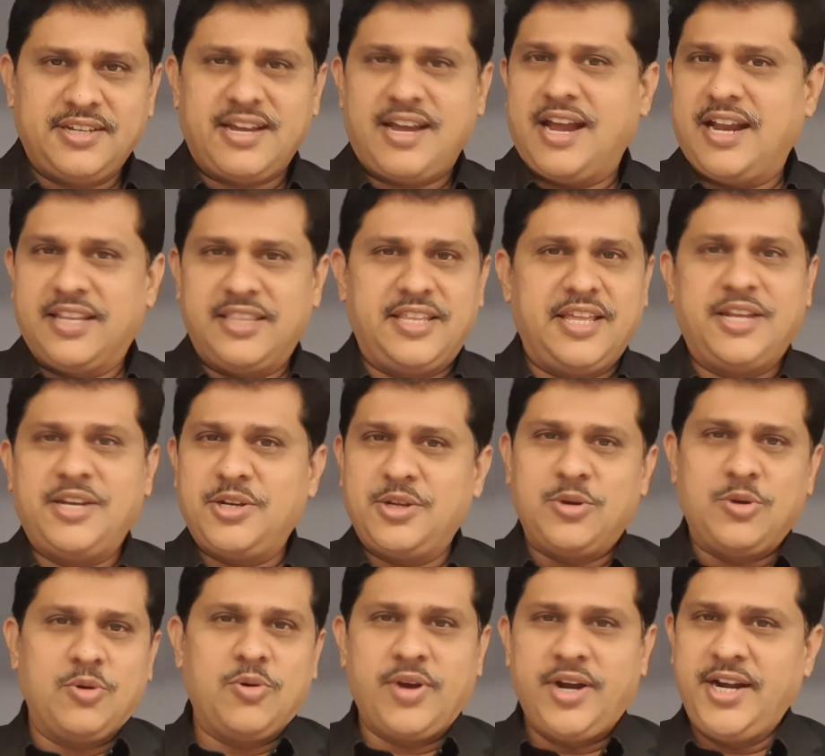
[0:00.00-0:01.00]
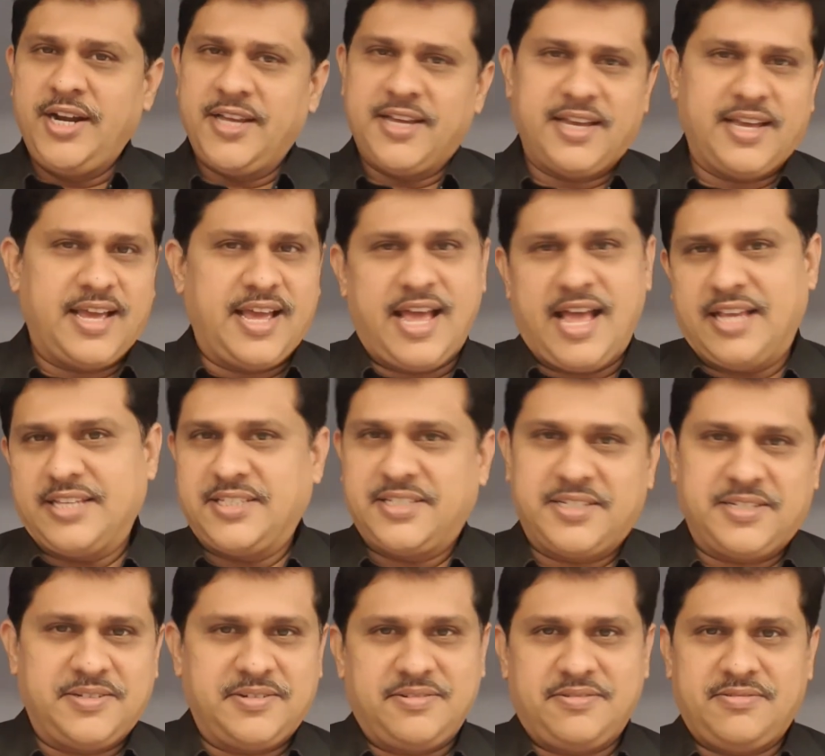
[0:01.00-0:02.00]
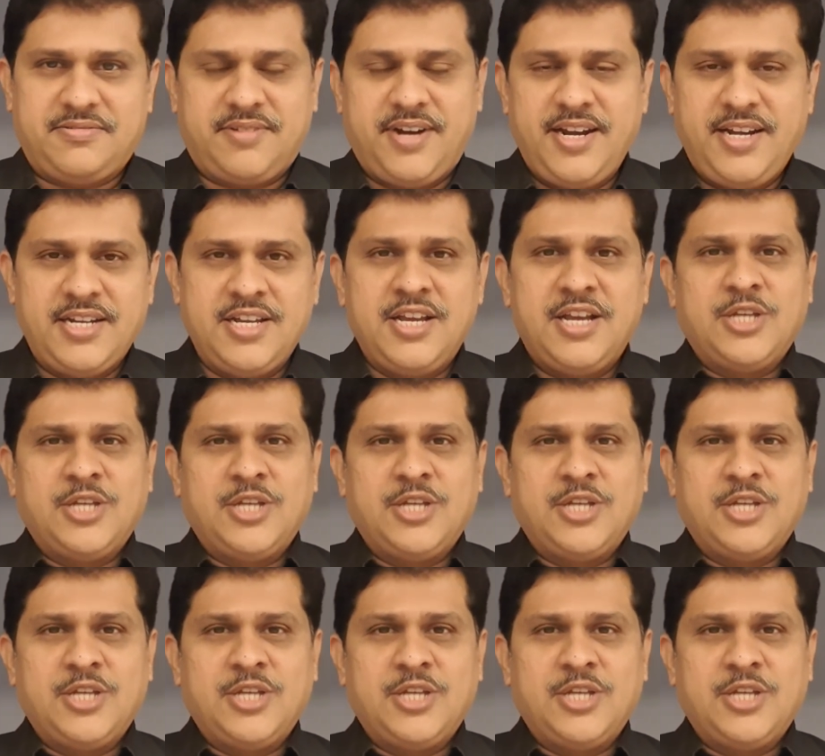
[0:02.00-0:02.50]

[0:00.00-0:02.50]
and then go and ask, right?